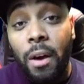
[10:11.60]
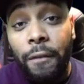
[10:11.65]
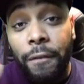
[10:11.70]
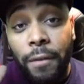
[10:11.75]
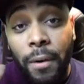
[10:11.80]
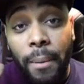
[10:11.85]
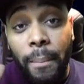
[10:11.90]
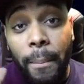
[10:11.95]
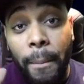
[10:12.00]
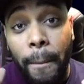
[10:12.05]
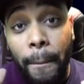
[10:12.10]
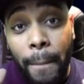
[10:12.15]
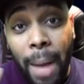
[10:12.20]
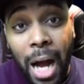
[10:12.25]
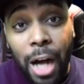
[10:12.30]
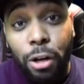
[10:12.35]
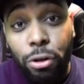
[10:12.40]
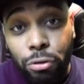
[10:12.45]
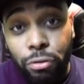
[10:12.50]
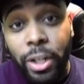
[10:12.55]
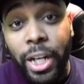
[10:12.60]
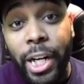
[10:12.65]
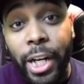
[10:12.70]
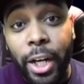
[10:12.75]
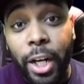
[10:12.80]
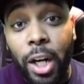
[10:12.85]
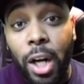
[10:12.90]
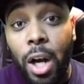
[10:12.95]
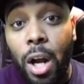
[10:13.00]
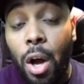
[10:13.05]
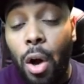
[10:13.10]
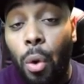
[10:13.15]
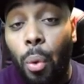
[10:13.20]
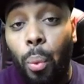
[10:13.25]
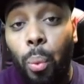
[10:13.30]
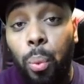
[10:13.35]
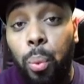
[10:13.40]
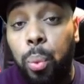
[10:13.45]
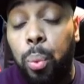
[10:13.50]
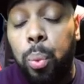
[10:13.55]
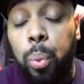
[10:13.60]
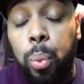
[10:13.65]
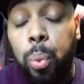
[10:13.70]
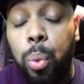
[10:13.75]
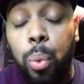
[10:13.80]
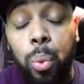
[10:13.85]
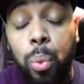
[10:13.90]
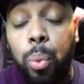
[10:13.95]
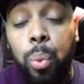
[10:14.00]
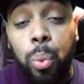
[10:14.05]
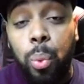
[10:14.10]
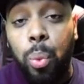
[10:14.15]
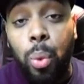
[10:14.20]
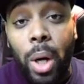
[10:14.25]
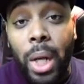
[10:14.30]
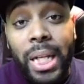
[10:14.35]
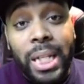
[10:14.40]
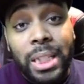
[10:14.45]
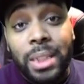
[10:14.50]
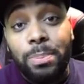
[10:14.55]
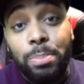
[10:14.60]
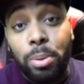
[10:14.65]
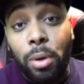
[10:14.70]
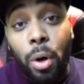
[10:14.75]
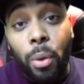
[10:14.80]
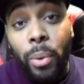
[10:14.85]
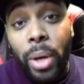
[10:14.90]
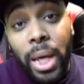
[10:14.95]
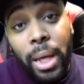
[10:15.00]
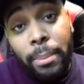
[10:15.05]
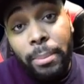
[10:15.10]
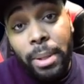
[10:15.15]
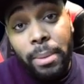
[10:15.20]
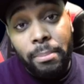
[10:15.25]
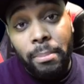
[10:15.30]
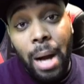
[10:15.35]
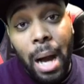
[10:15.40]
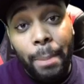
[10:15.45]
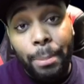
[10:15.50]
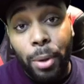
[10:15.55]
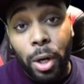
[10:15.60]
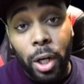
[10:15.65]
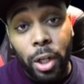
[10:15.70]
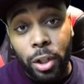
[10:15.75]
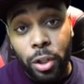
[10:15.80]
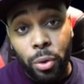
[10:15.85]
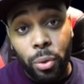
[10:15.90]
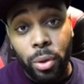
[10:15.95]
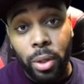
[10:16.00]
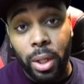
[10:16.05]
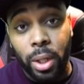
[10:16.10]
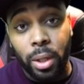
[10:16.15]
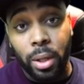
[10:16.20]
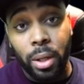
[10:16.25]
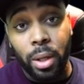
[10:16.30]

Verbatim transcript: for MyCareer. What is Pro-Am and MyPark doing?